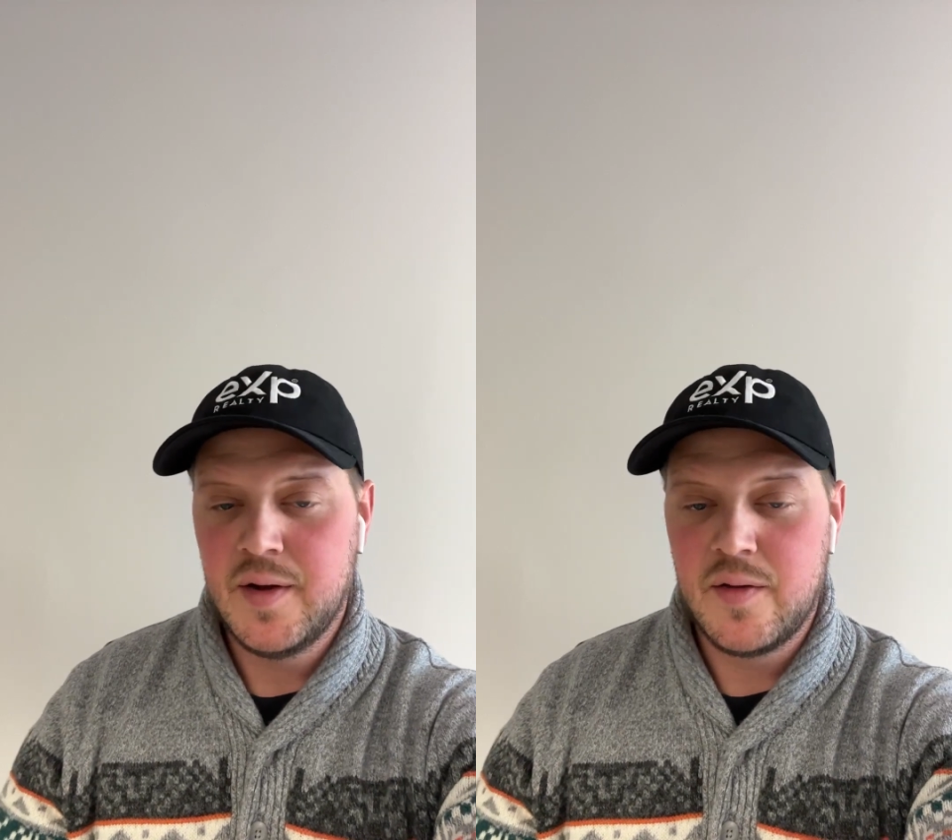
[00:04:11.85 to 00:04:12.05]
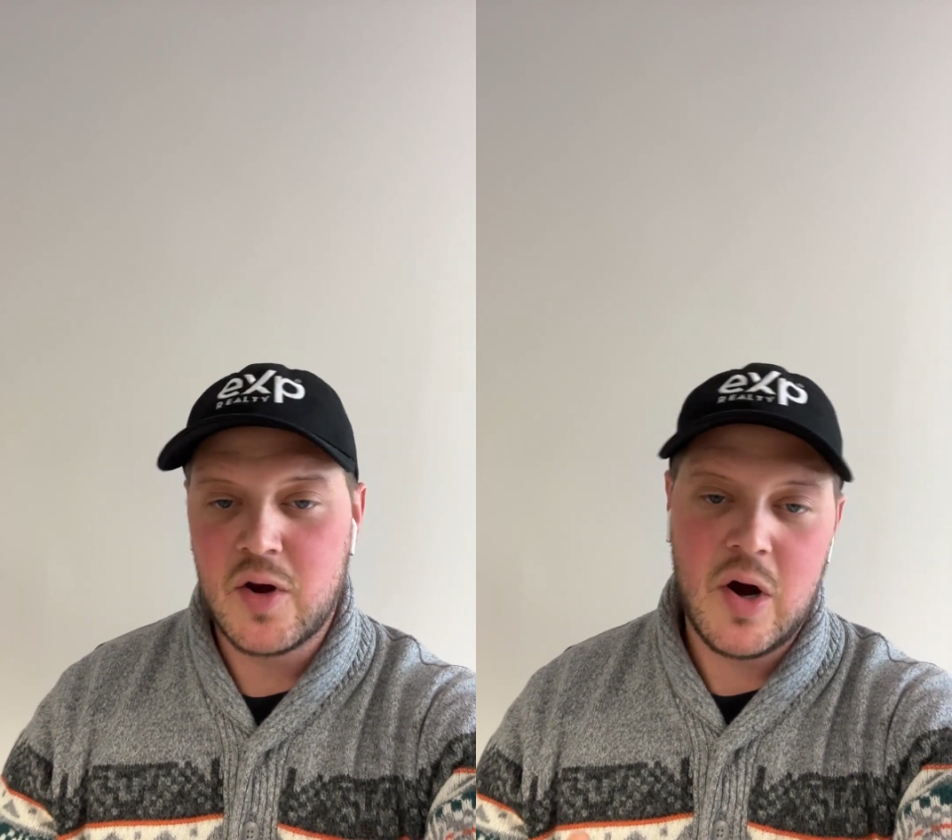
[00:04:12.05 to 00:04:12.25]

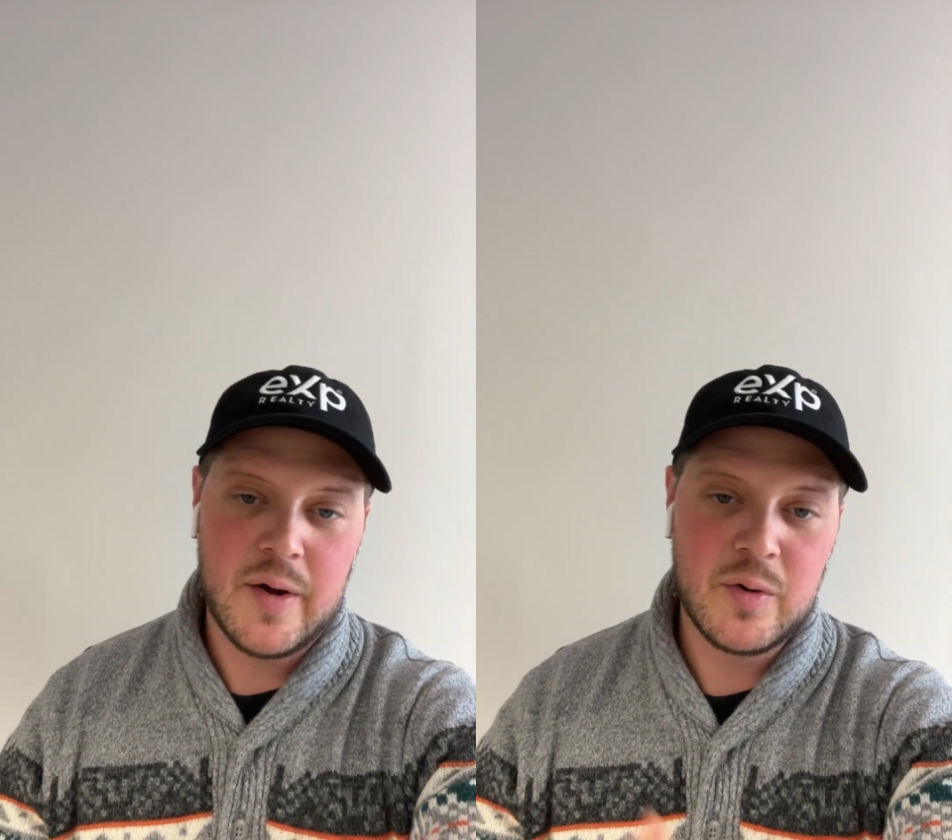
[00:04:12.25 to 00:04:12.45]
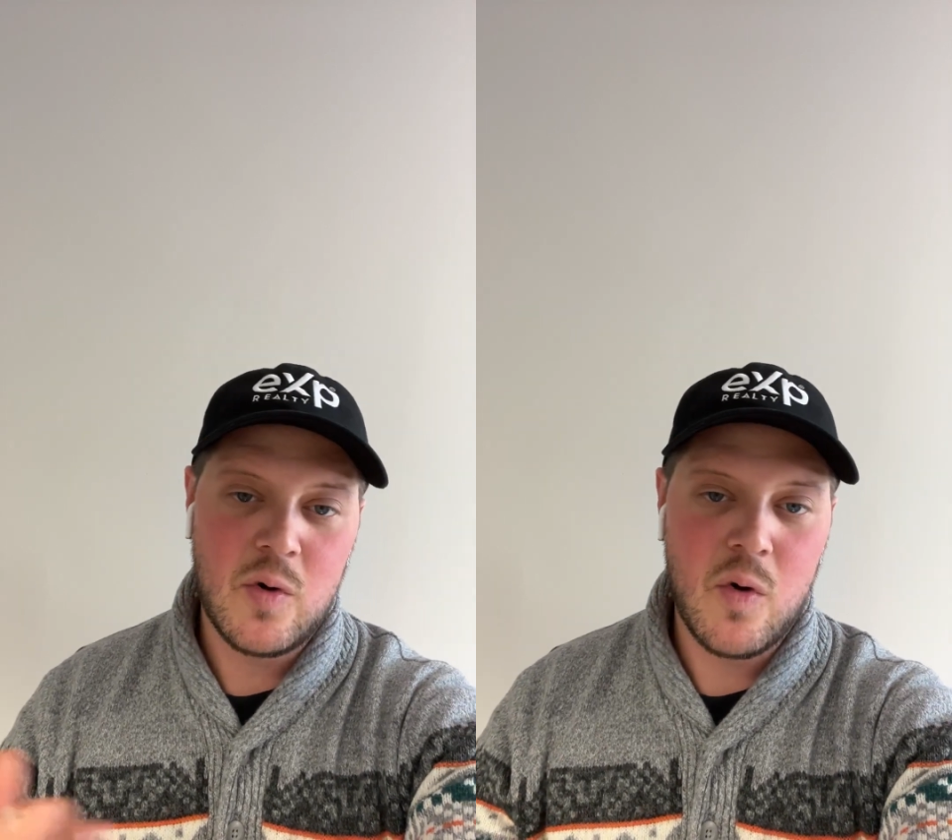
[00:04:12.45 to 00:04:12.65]
the
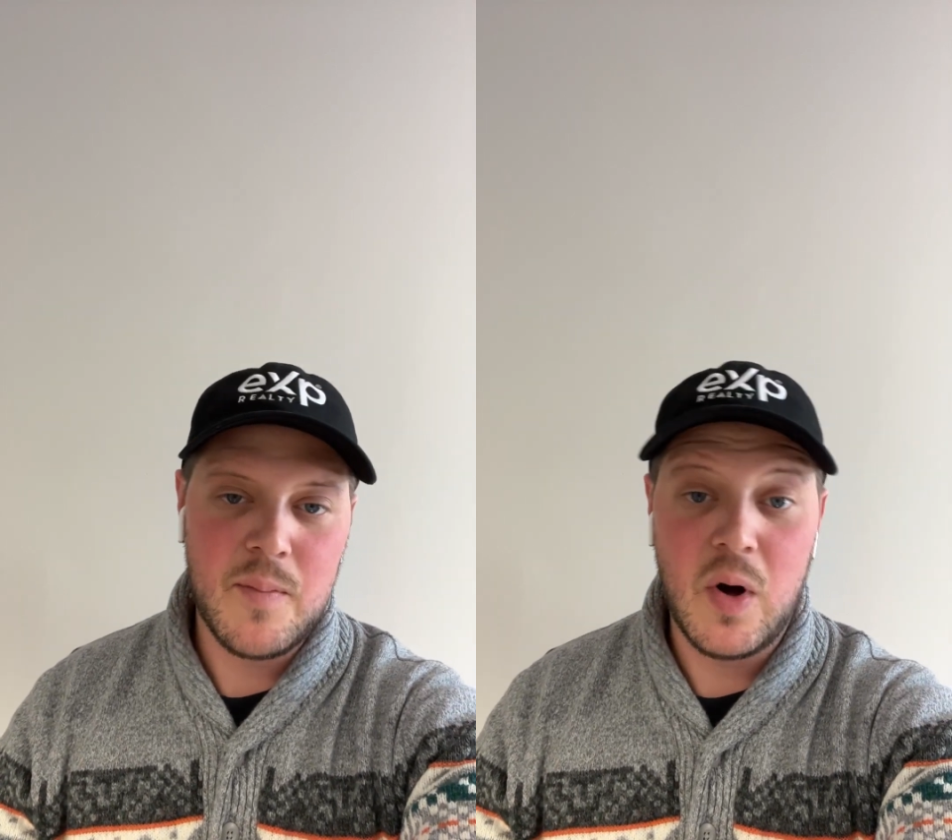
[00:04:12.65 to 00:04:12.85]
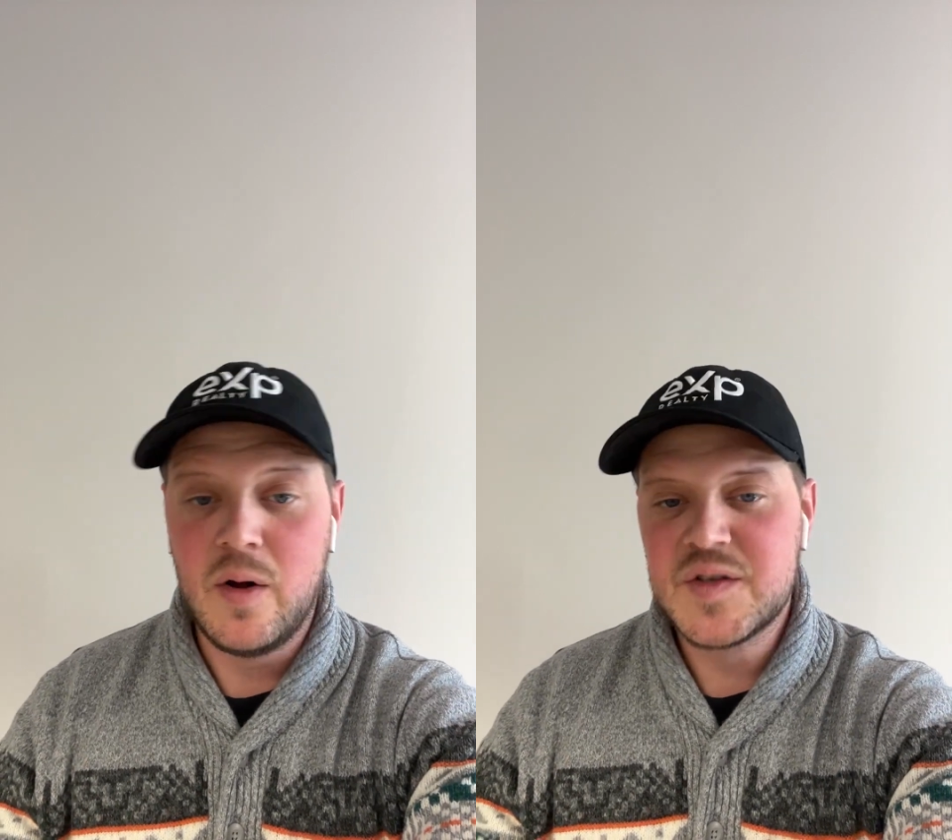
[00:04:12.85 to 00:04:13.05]
condo
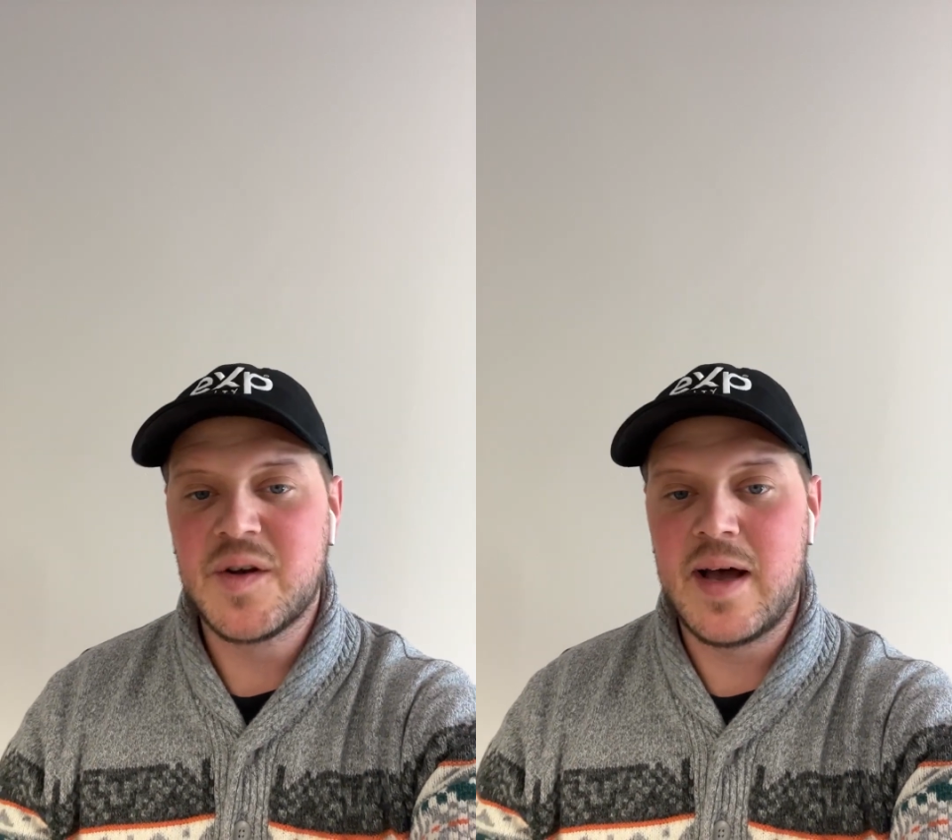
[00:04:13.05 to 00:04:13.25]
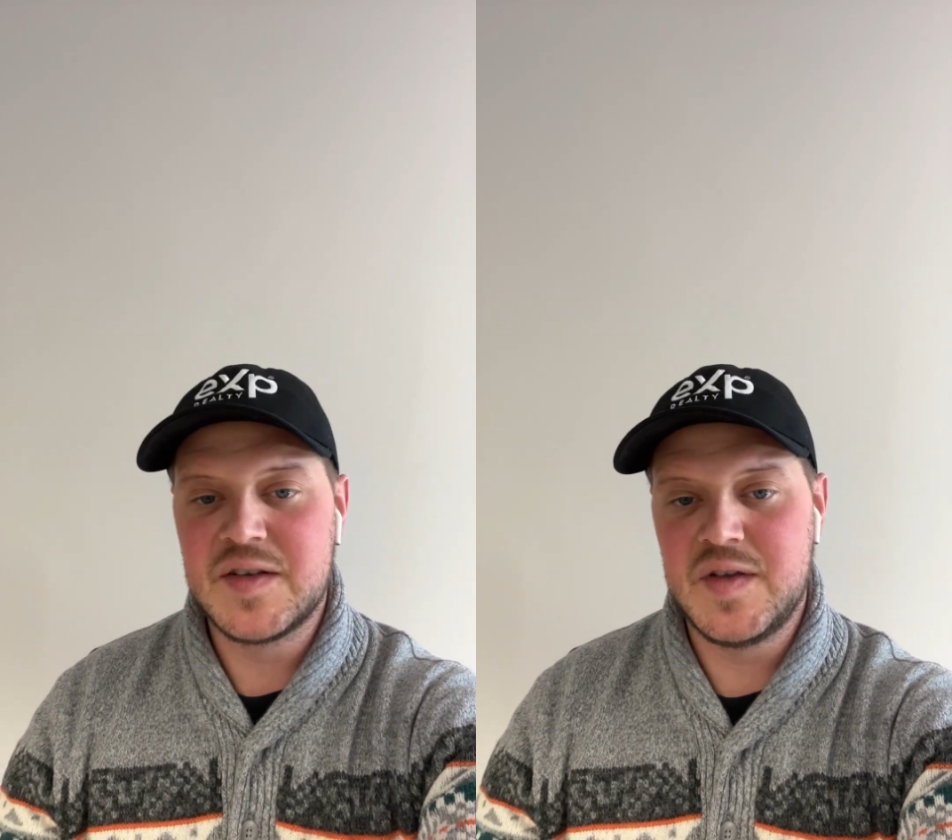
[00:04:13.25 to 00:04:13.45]
corp also
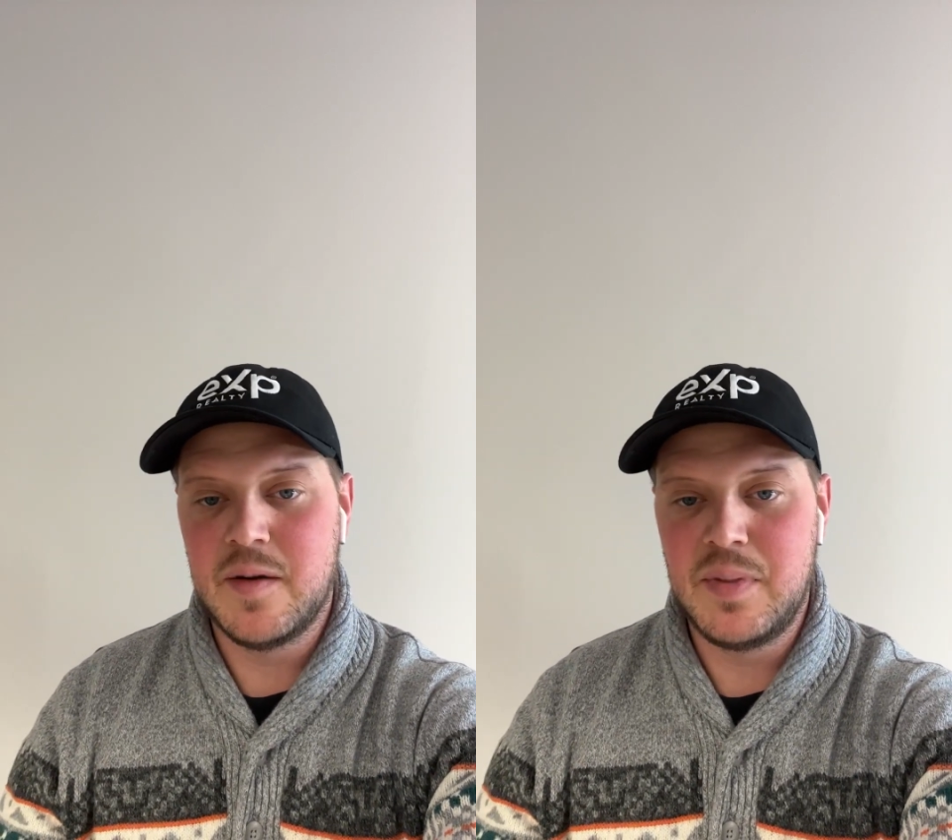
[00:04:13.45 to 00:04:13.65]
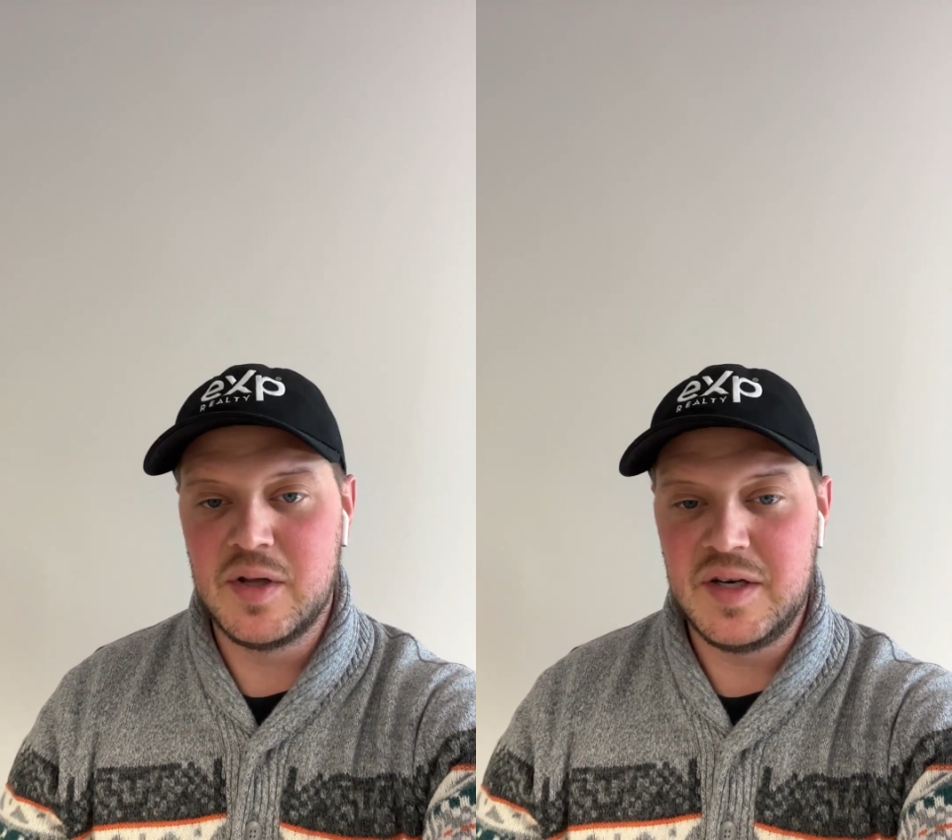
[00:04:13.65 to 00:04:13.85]
has the
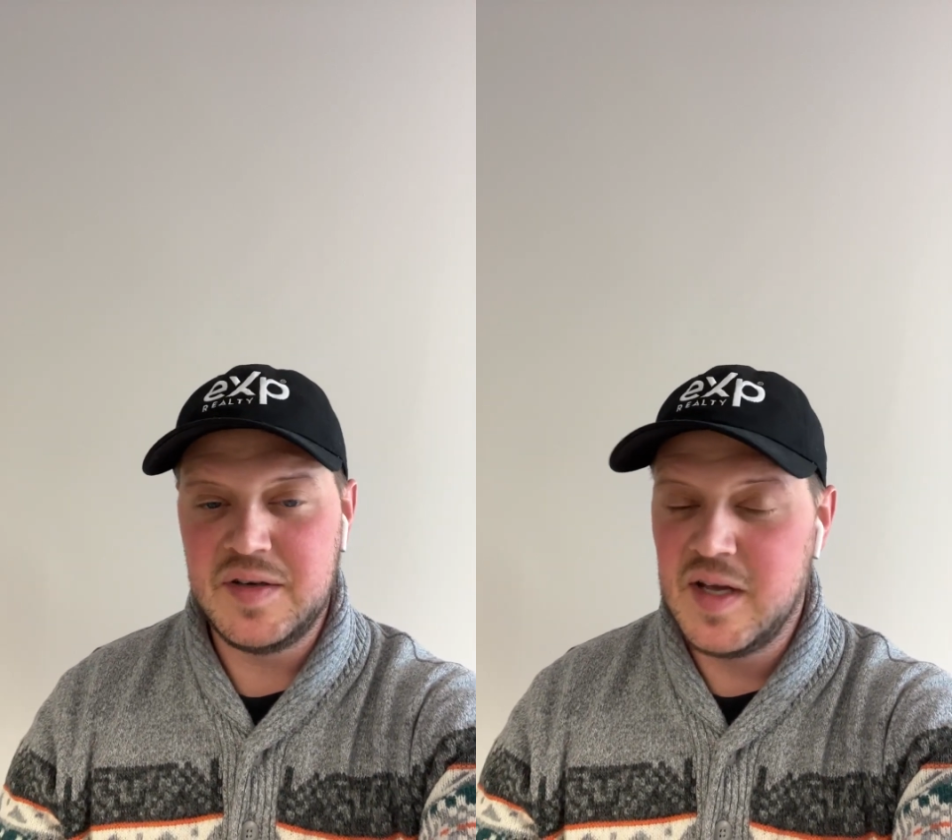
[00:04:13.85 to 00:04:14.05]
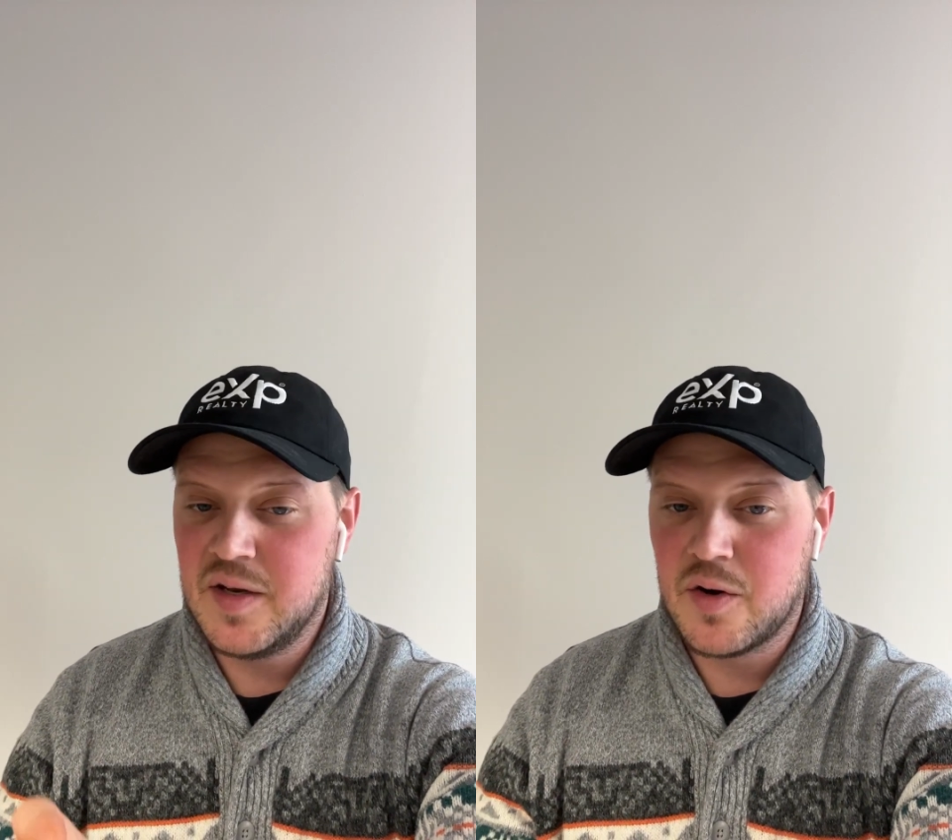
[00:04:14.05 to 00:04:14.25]
ability to